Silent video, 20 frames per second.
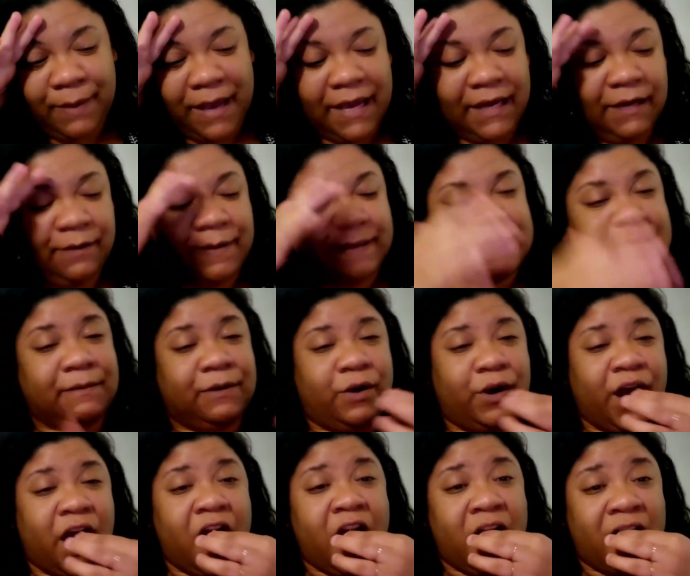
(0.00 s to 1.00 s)
but anyways, I'm
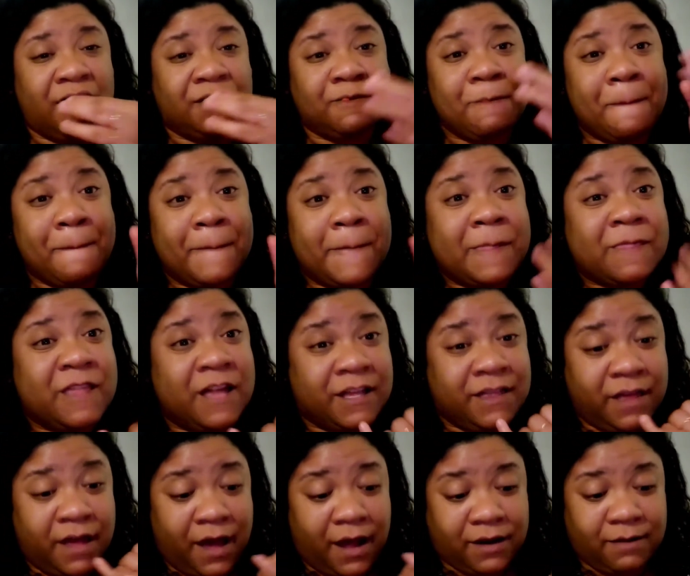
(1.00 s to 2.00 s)
going
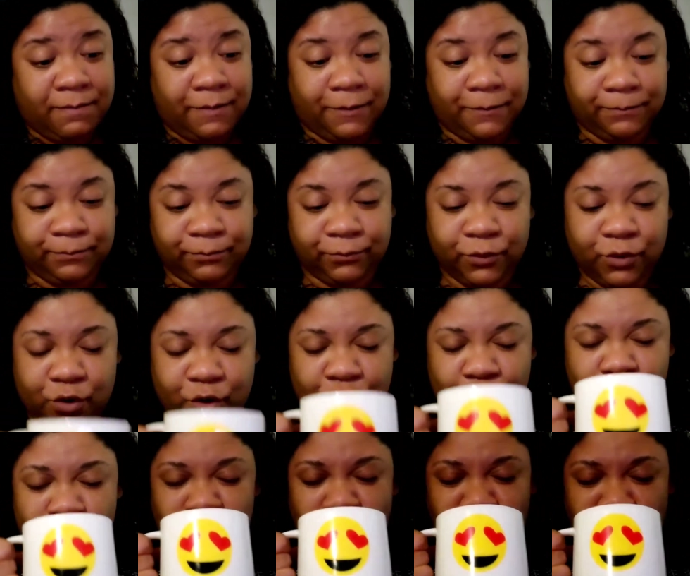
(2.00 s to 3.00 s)
take the Advil.
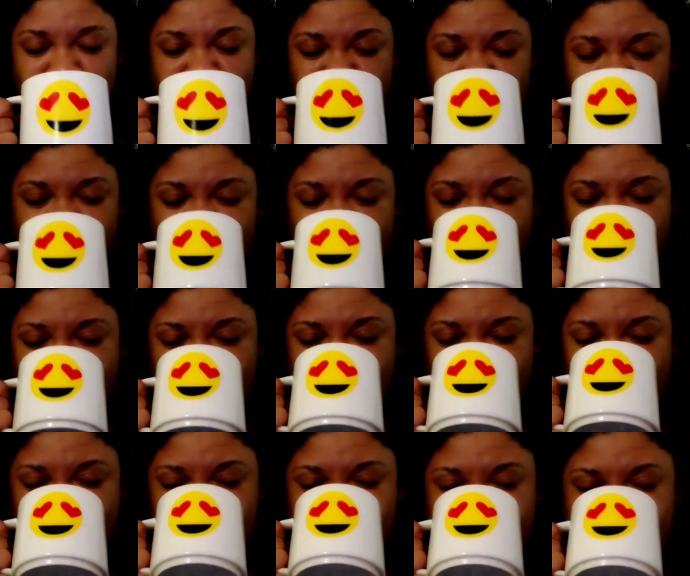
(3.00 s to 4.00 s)

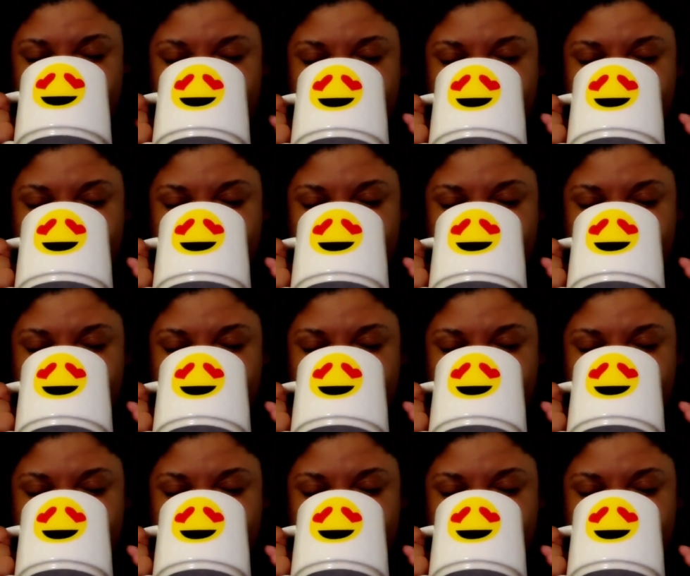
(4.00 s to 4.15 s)
Mm.